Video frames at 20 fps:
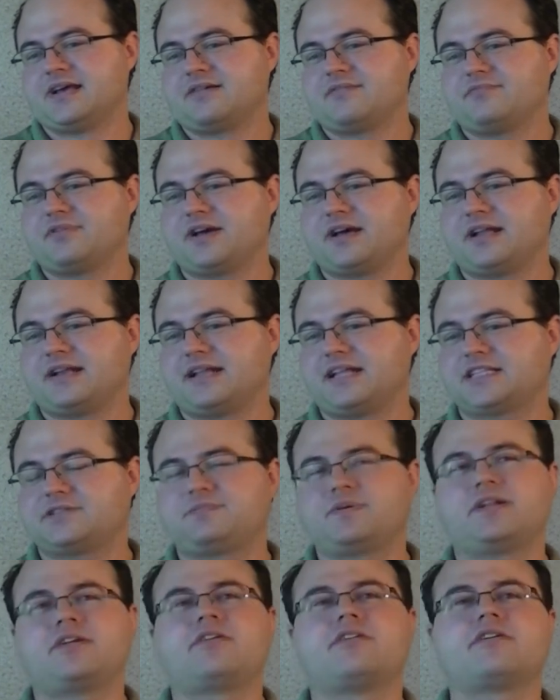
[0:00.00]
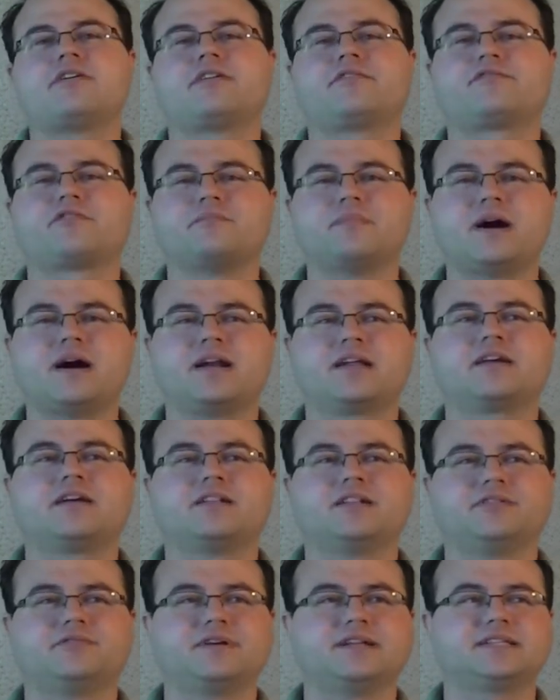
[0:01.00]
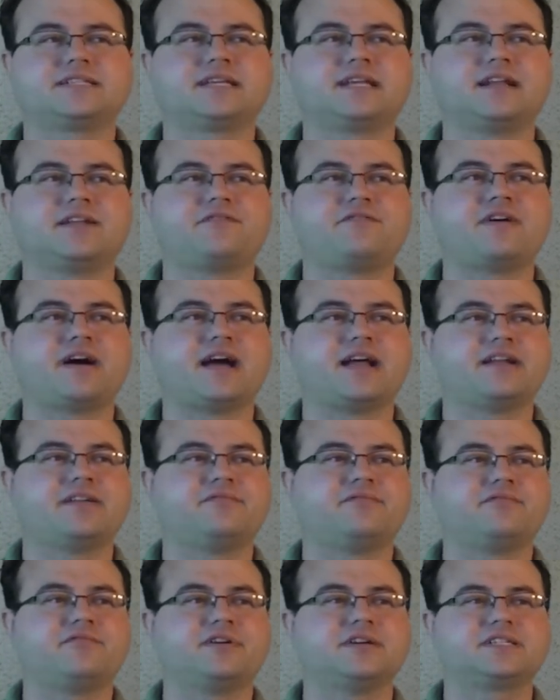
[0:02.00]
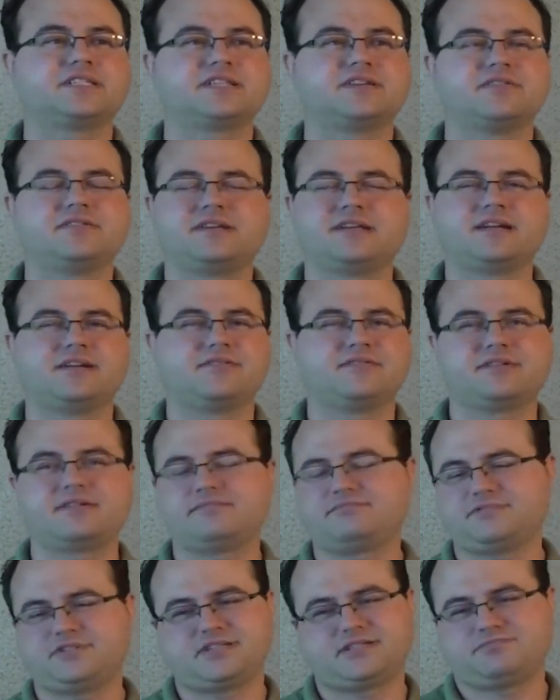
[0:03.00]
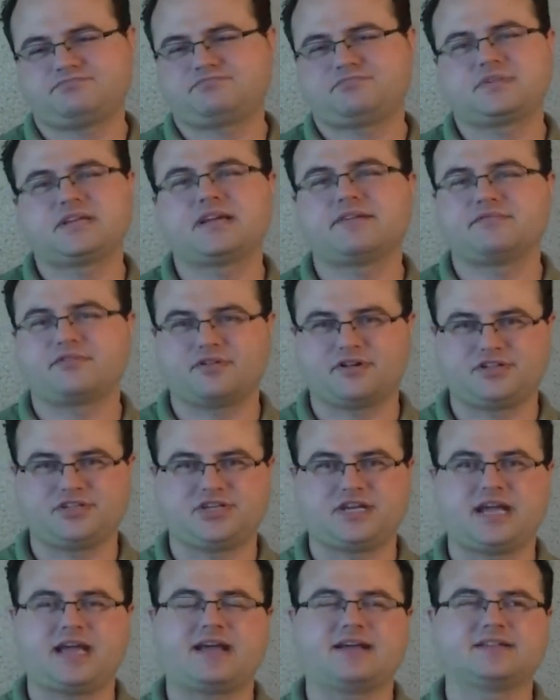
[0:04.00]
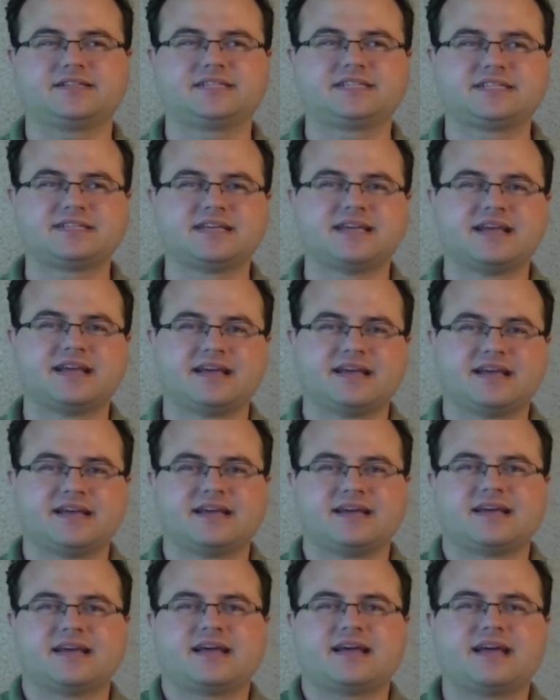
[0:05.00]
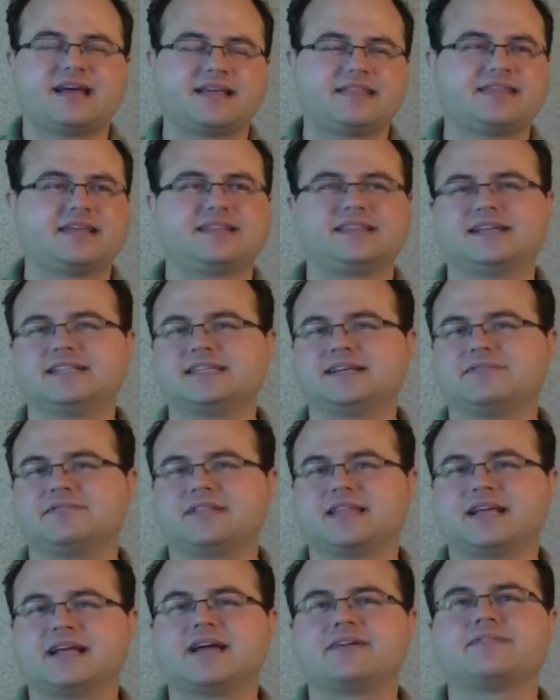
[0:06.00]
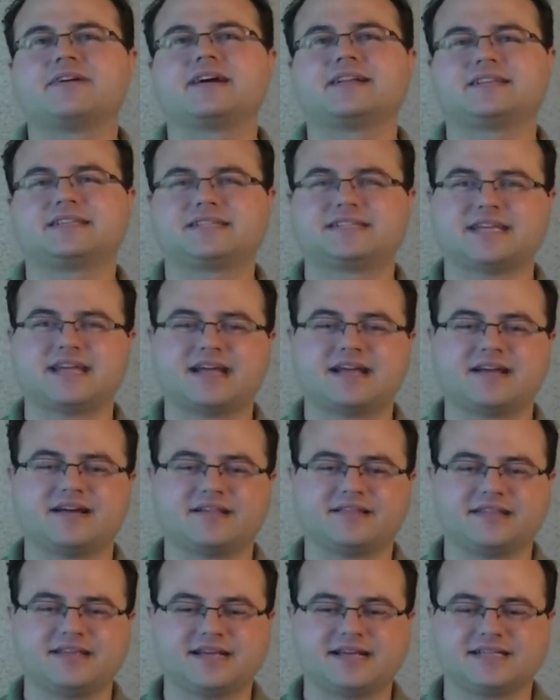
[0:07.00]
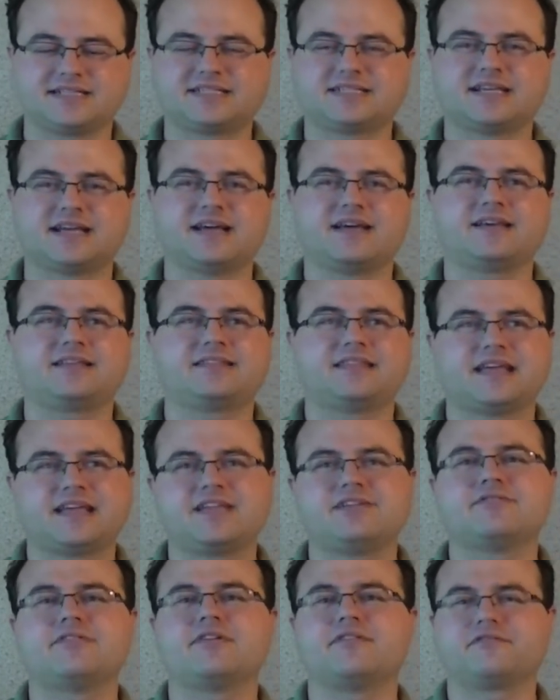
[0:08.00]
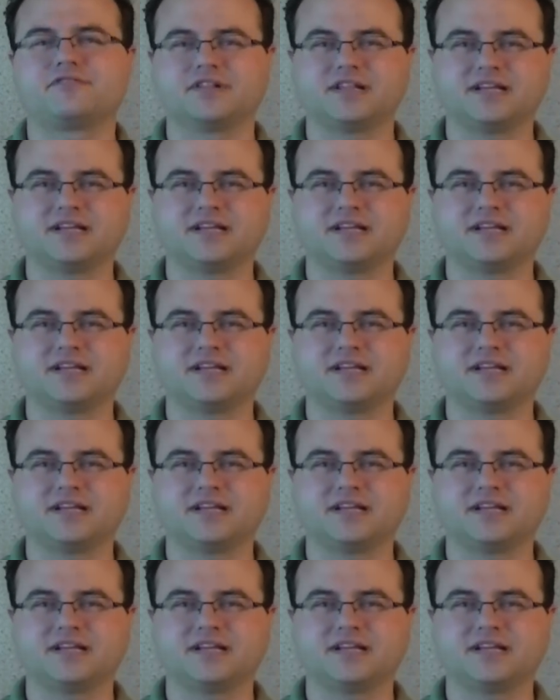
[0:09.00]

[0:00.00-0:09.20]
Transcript: But it's been hard for Monica Lewinsky to find a voice. So, you know, just give her a chance. I think that's everything I've got to say on this. Thank you all for